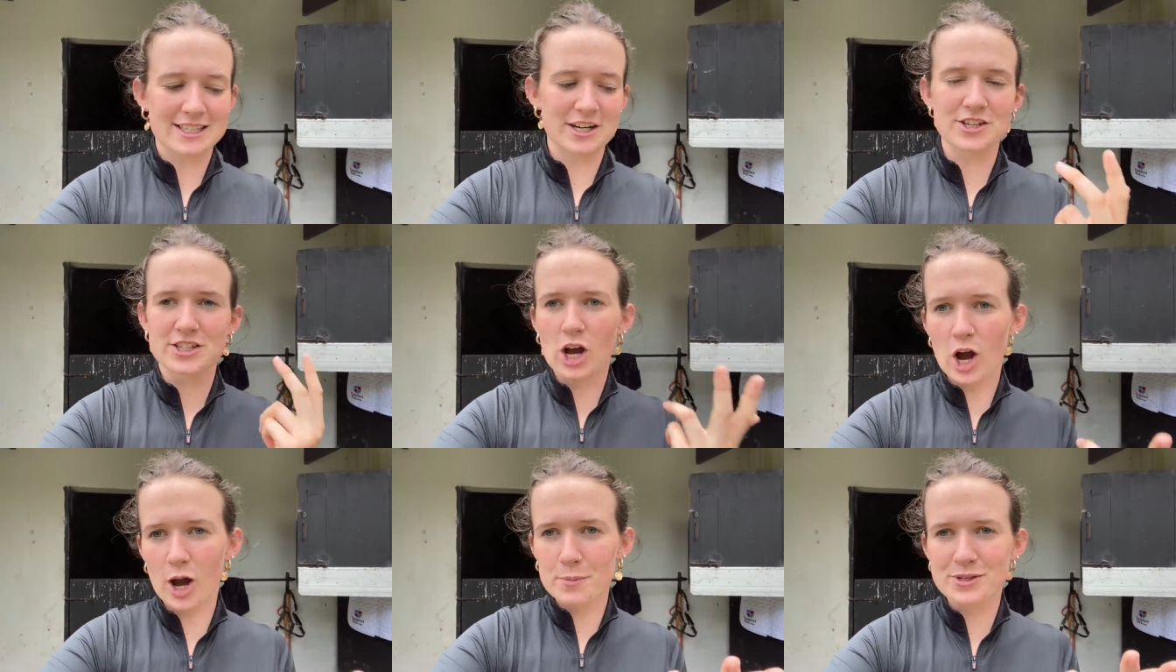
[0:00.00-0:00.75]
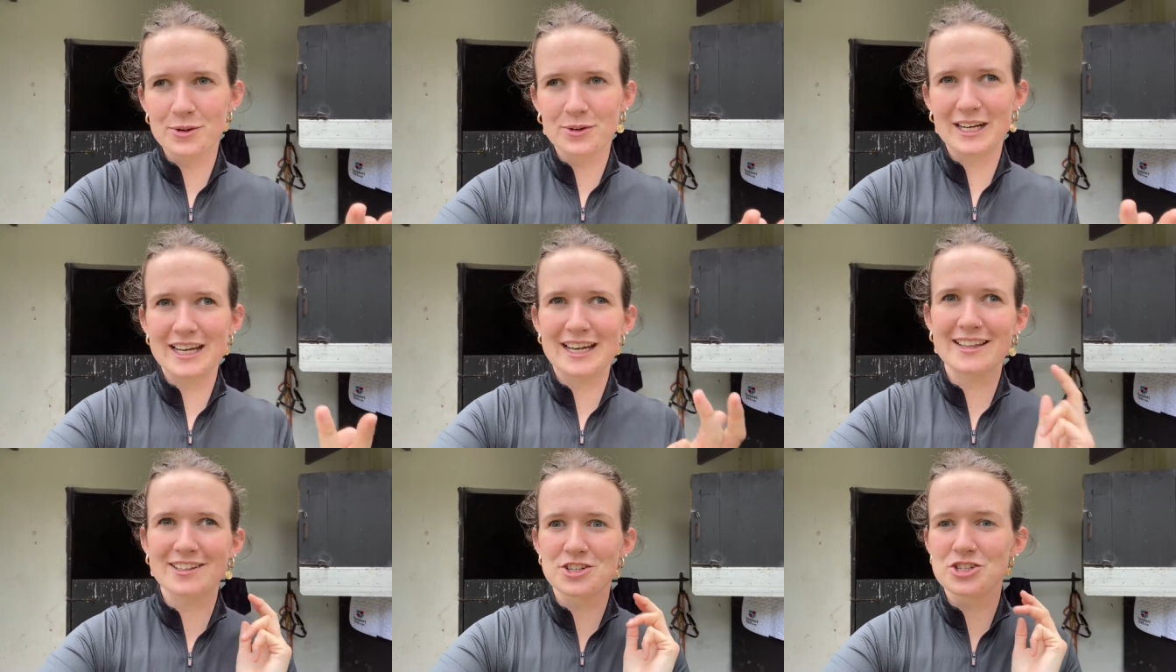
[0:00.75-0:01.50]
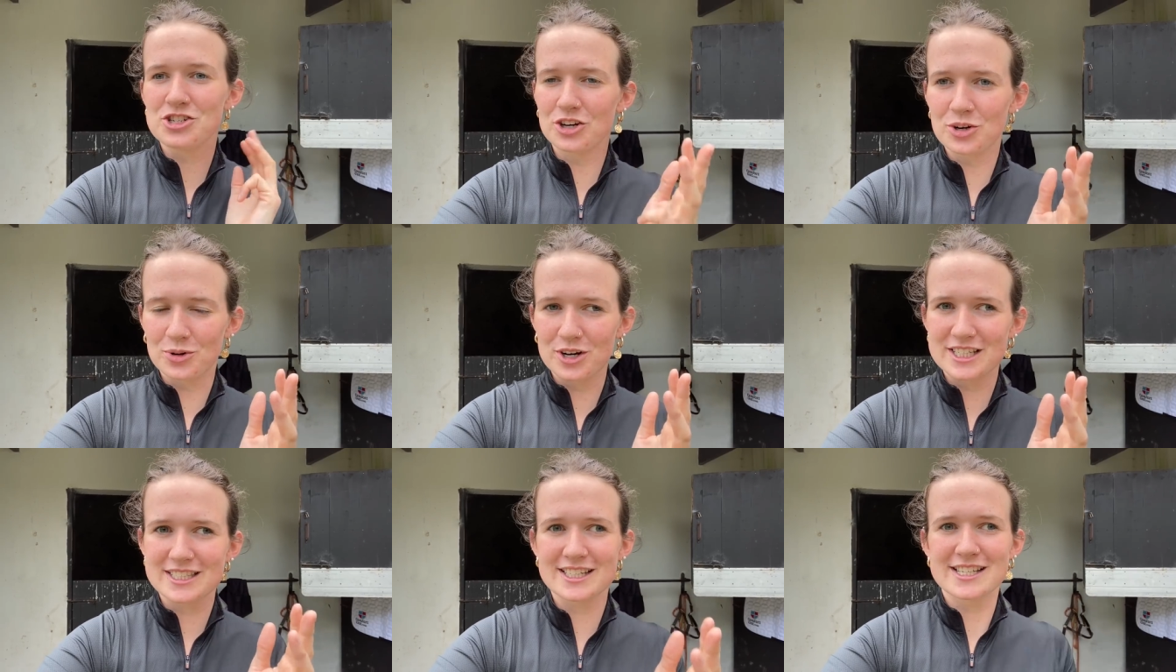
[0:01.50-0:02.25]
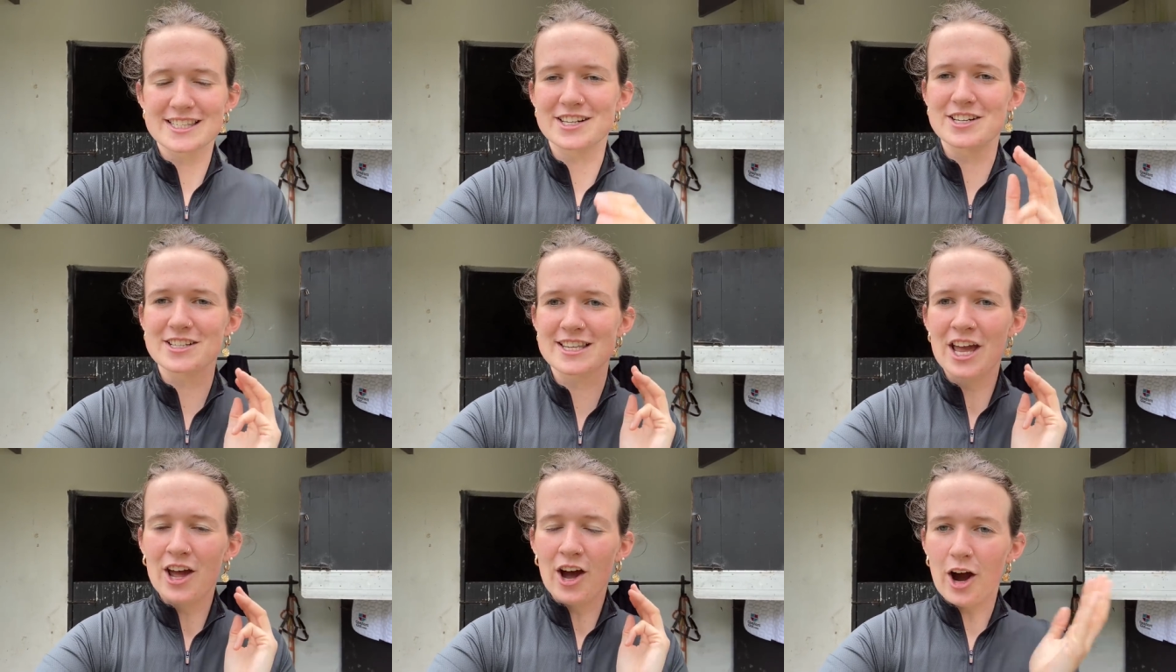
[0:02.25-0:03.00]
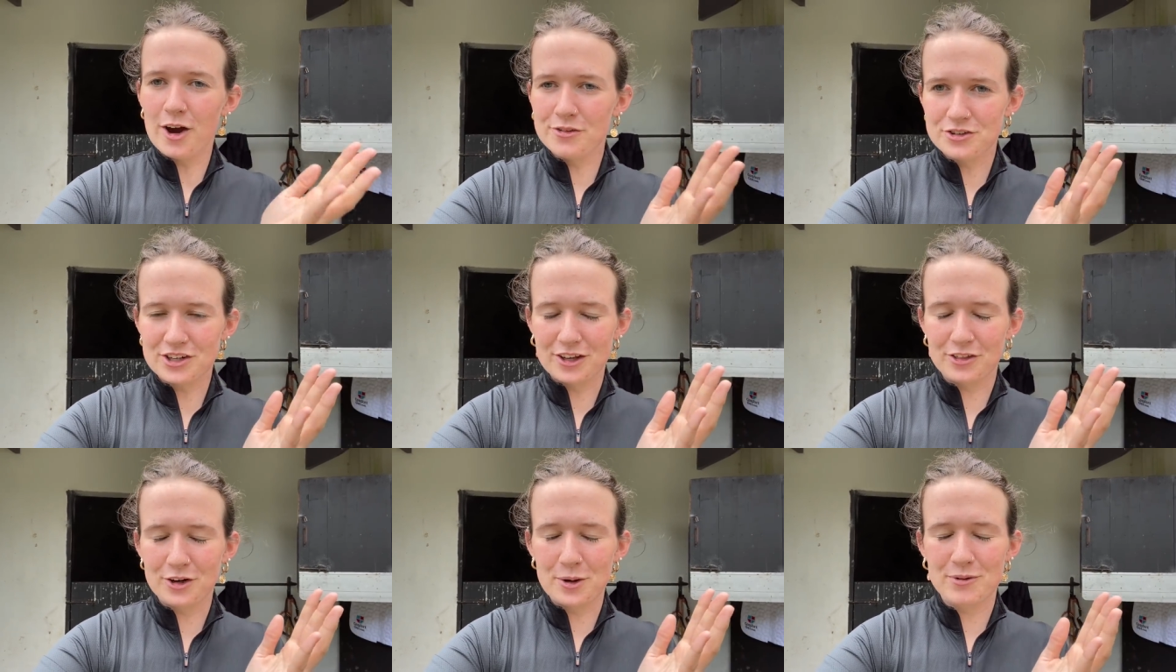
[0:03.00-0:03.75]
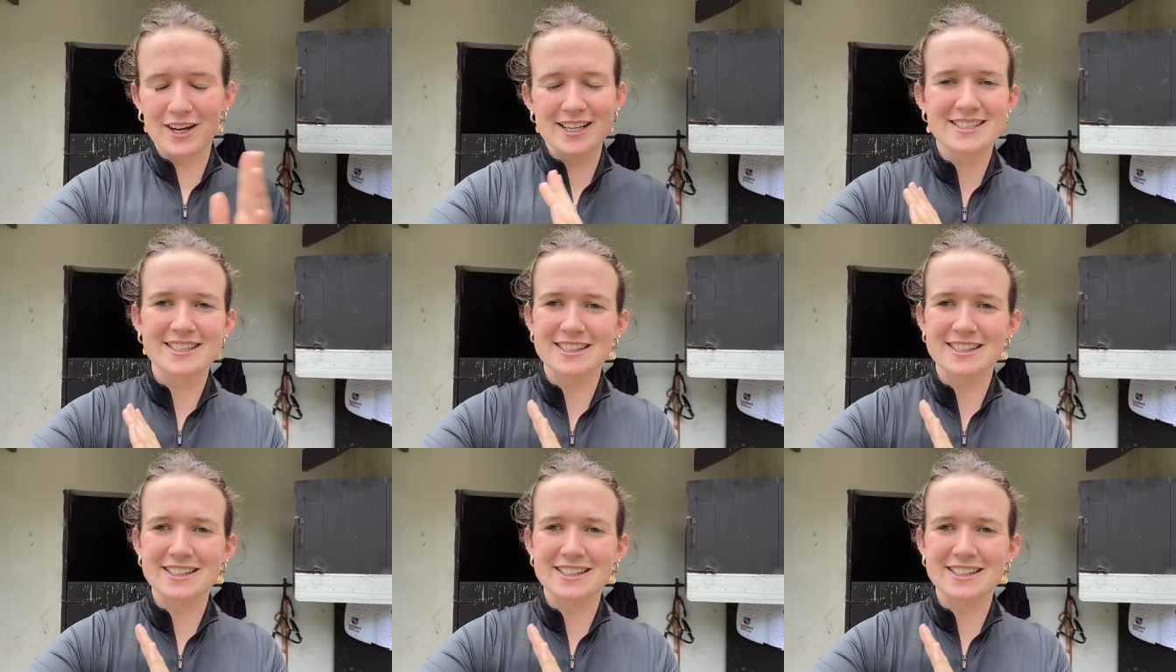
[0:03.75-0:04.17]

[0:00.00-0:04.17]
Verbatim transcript: there's cobs only, there's young horses, there's off the track thoroughbreds.